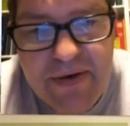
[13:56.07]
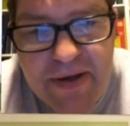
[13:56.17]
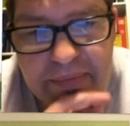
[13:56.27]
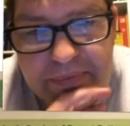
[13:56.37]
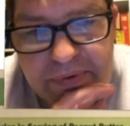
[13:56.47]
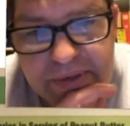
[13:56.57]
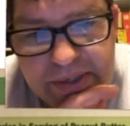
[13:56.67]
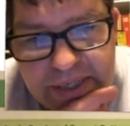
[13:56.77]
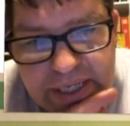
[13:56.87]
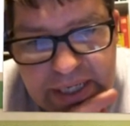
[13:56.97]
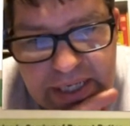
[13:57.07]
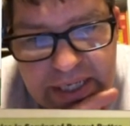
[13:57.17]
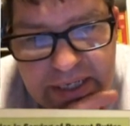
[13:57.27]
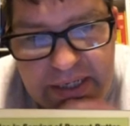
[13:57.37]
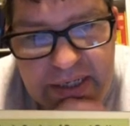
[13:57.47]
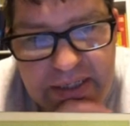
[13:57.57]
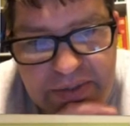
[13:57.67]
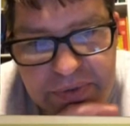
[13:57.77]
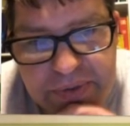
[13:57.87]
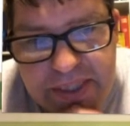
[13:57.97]
I'm going to add
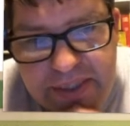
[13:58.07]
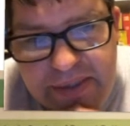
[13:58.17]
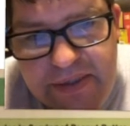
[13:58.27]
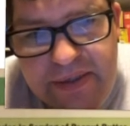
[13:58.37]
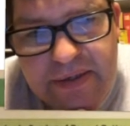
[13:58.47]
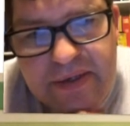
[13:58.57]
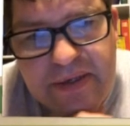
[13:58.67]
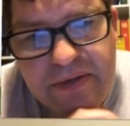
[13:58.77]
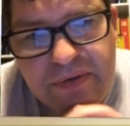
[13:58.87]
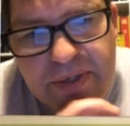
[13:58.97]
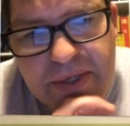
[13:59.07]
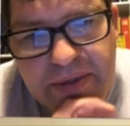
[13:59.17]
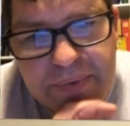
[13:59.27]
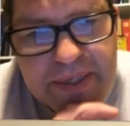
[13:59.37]
210. 210 3